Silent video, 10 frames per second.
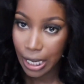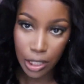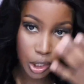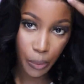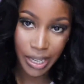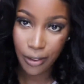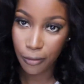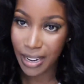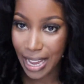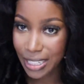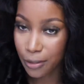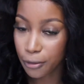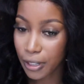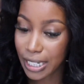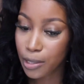It's already flat in
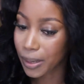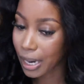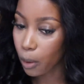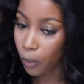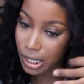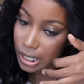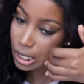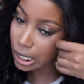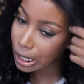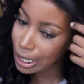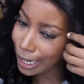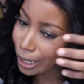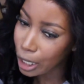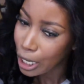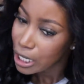front, but I wanted
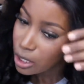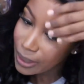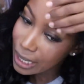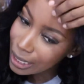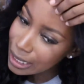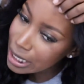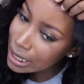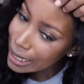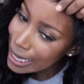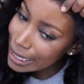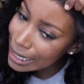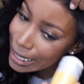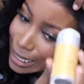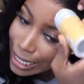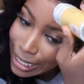like to be like
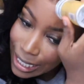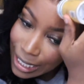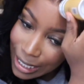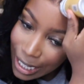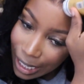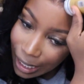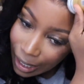sleek,